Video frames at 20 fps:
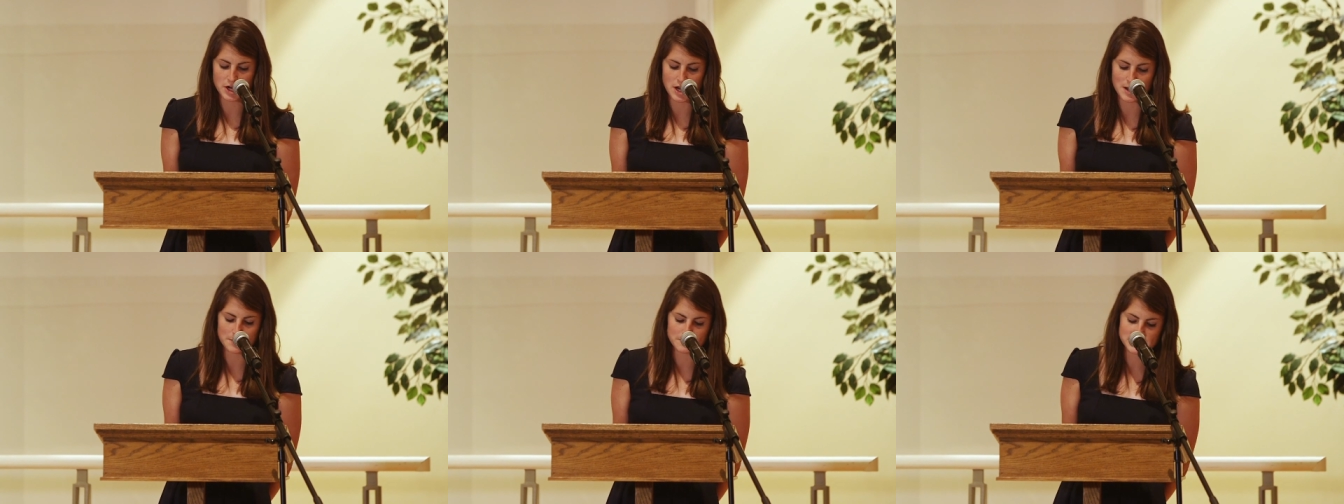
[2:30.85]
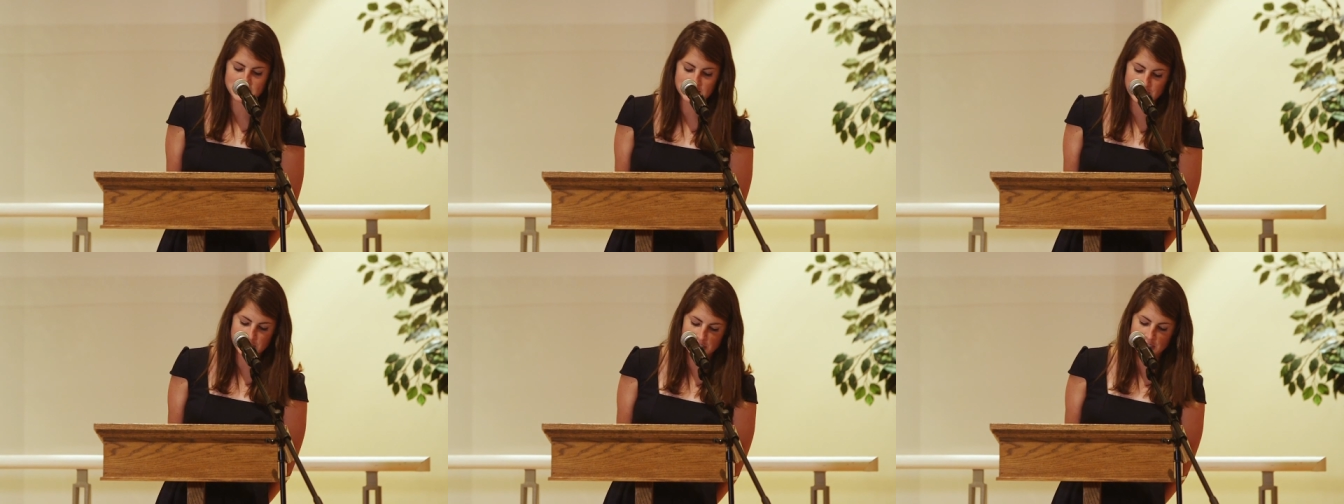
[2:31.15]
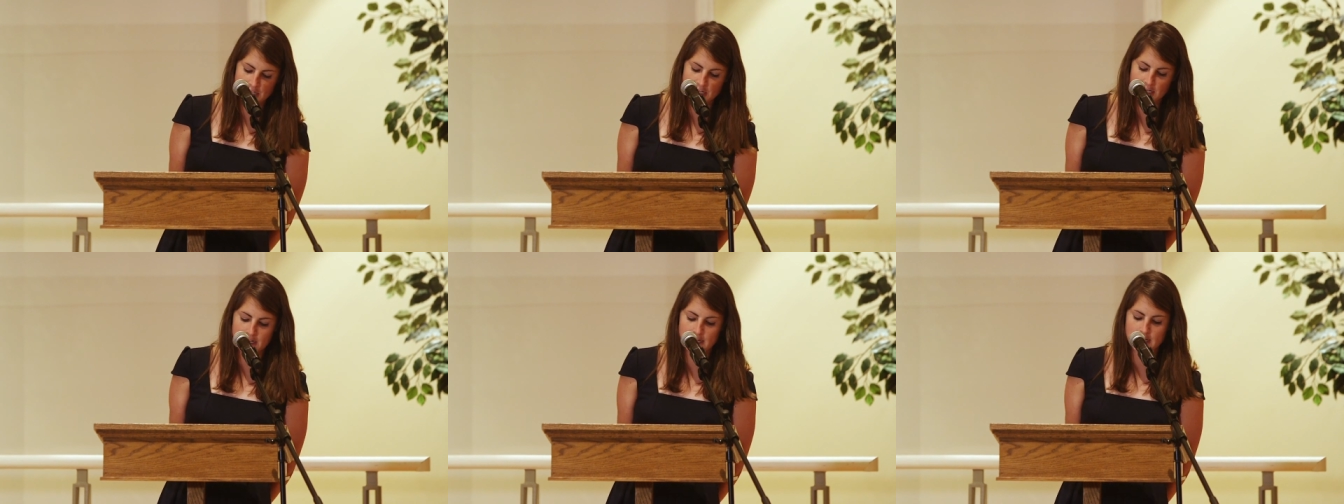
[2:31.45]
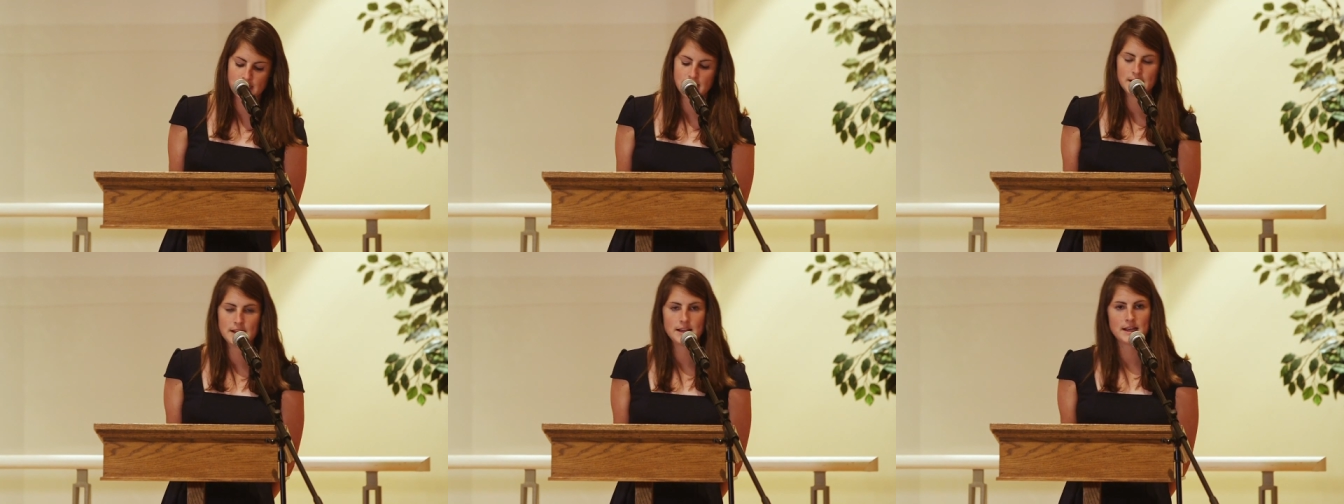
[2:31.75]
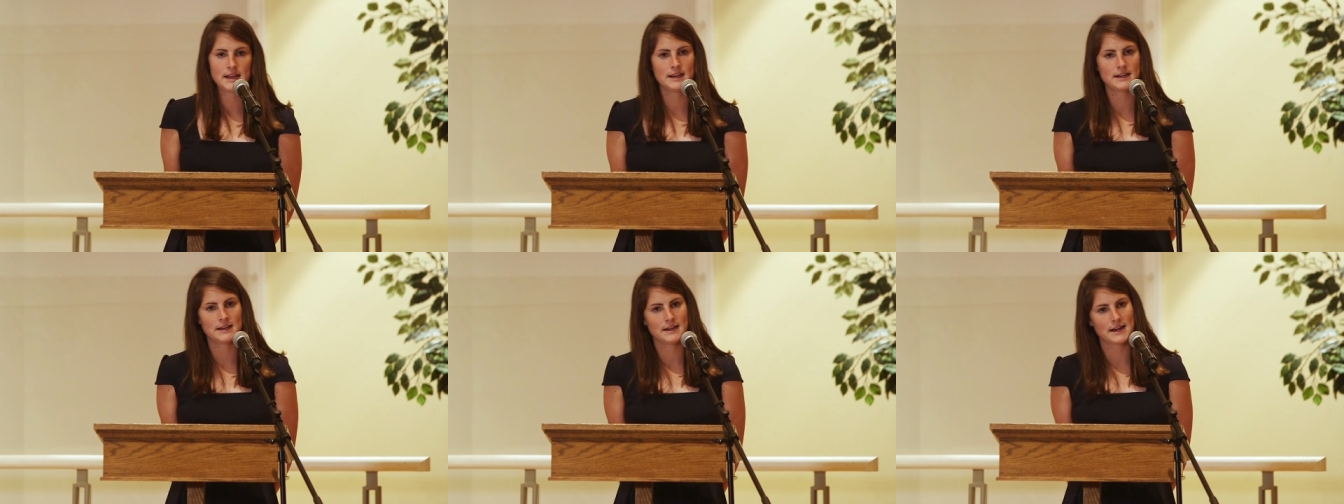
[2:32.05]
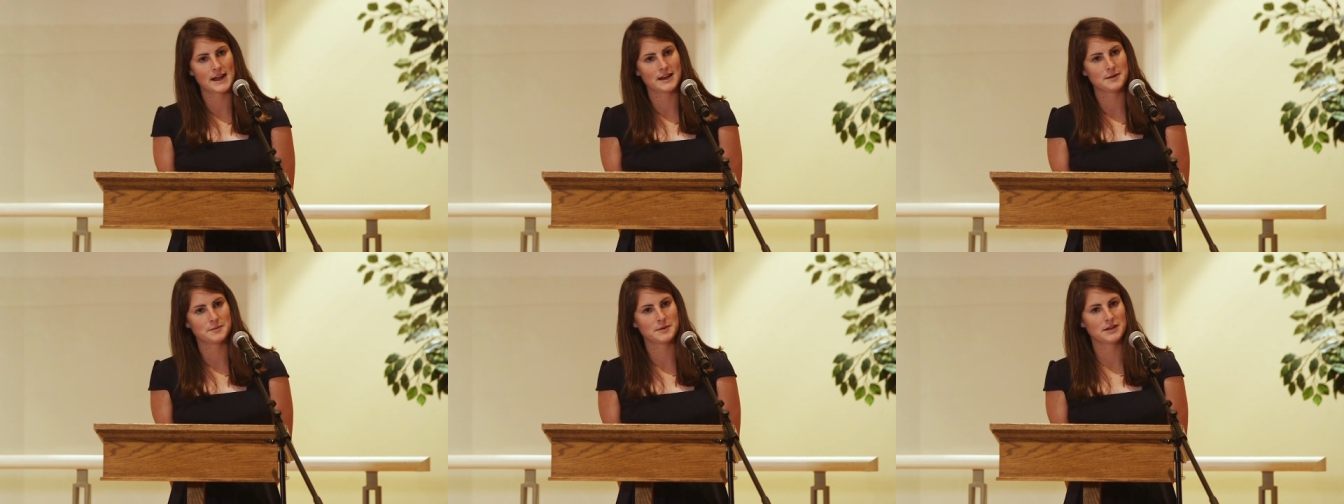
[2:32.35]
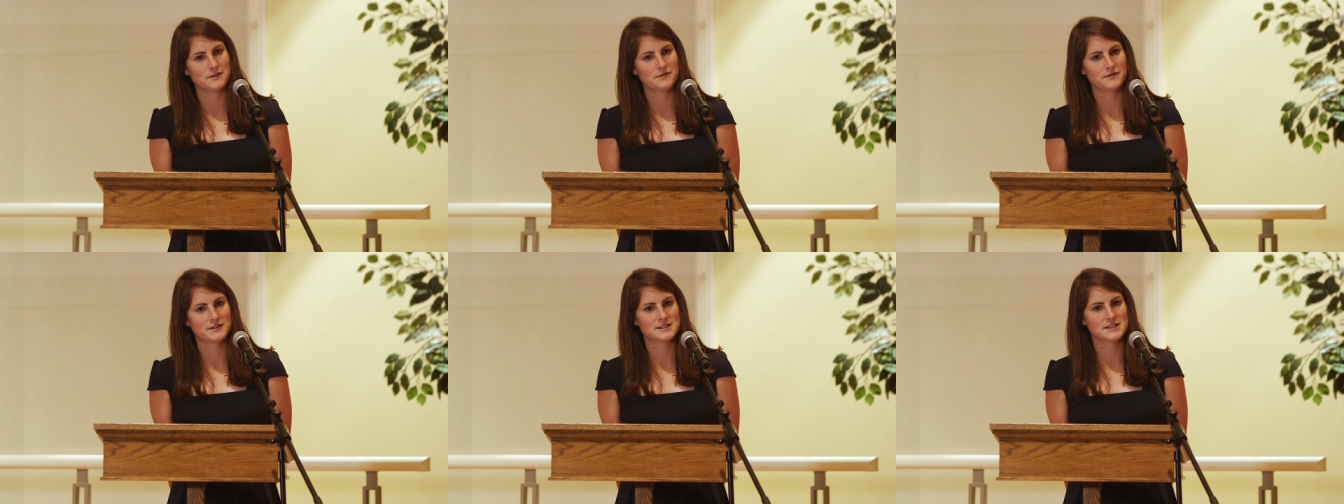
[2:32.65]
composition, and anatomy
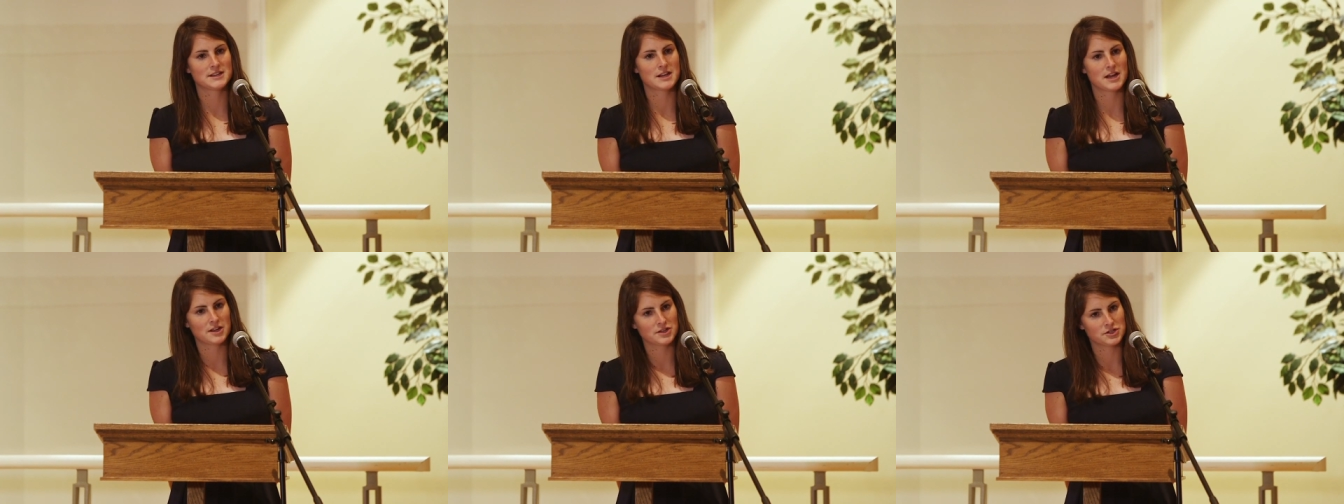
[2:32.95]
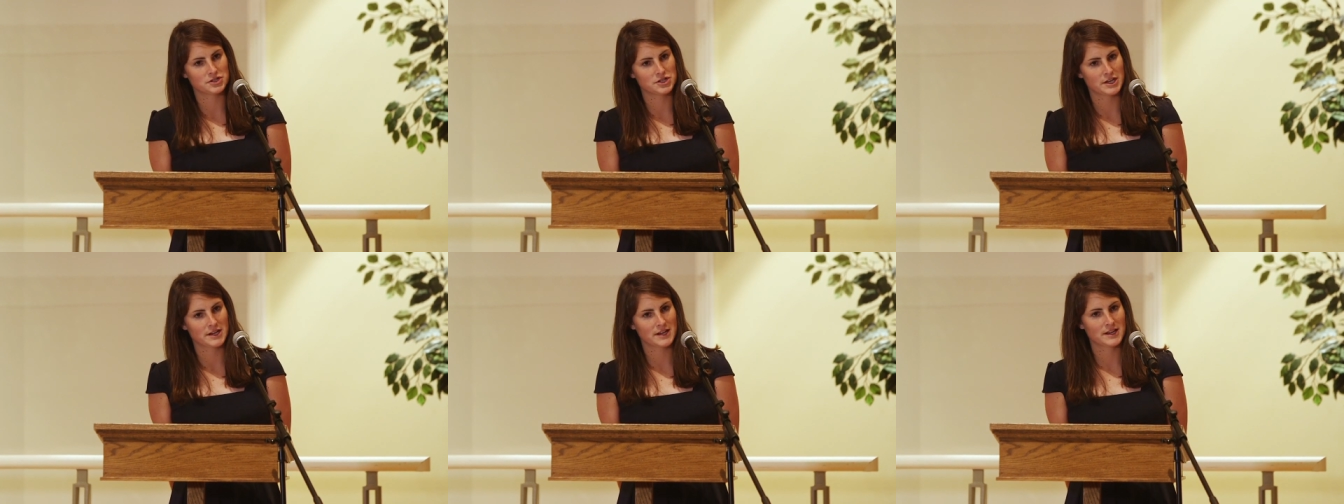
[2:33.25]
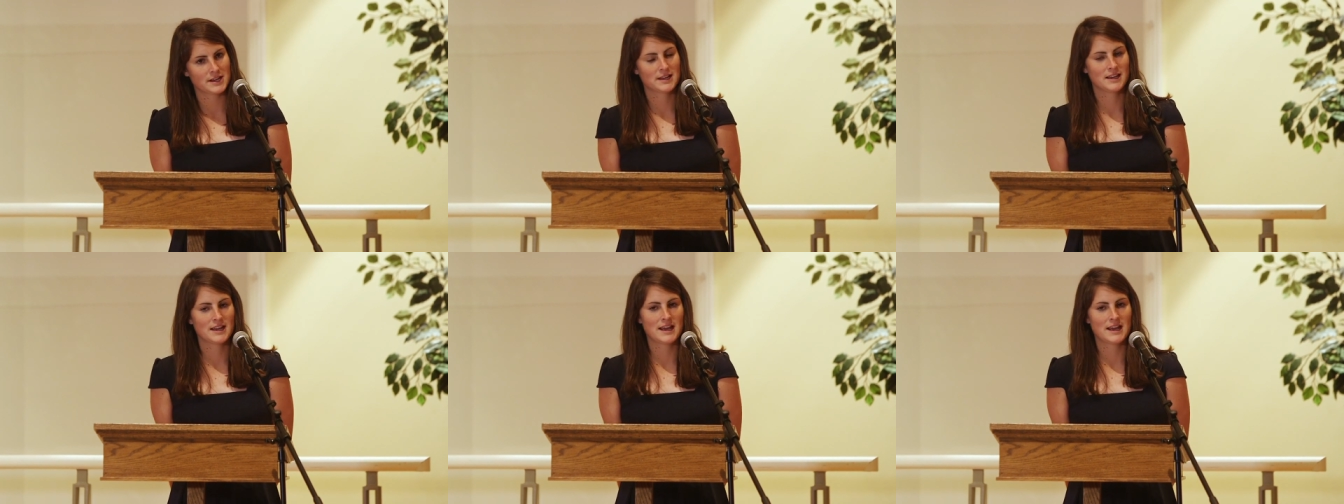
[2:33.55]
and physiology.